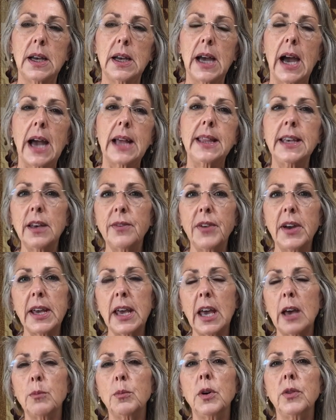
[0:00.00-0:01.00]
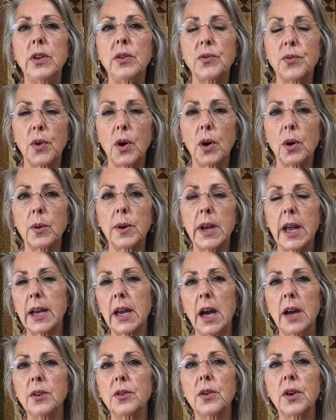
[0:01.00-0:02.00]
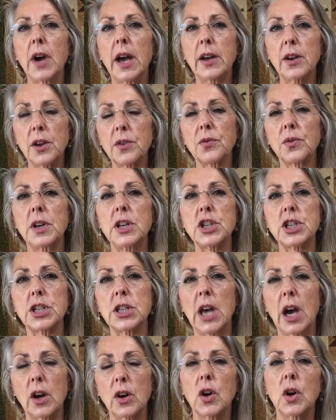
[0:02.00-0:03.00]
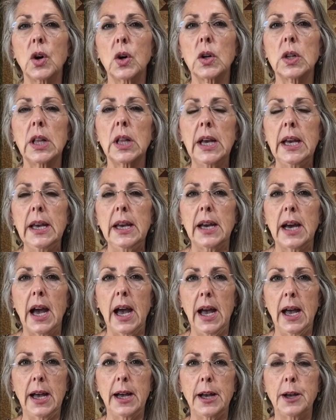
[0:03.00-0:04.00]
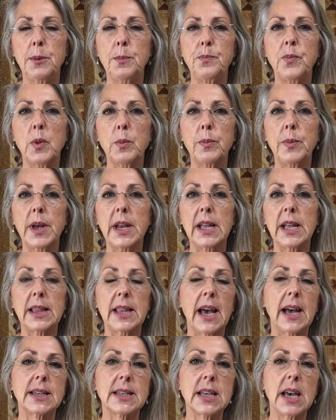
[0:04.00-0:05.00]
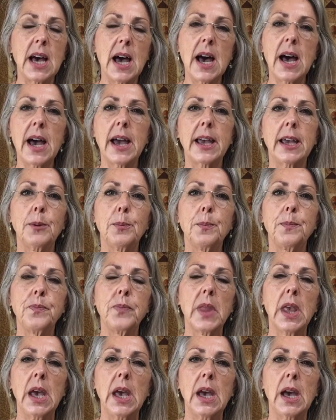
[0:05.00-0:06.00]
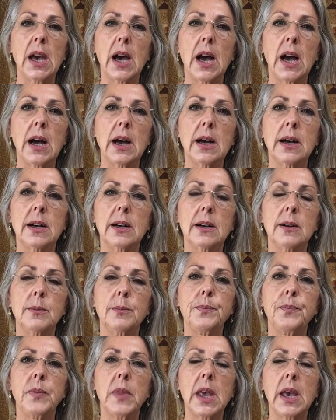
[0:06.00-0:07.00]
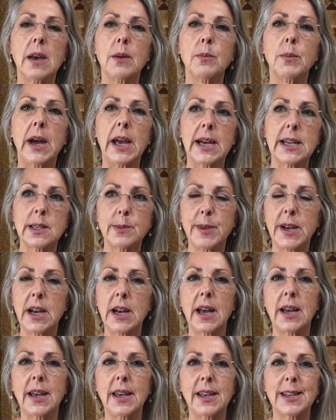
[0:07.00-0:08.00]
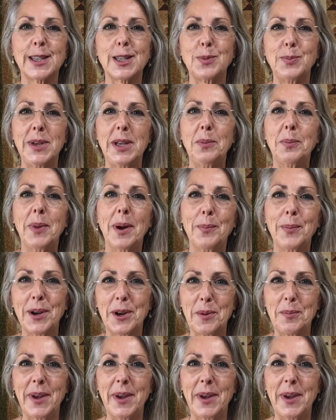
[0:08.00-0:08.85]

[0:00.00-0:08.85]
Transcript: I think if I kept moving forward, I could have reached that goal. But at that time, my husband and I hit a speed bump in our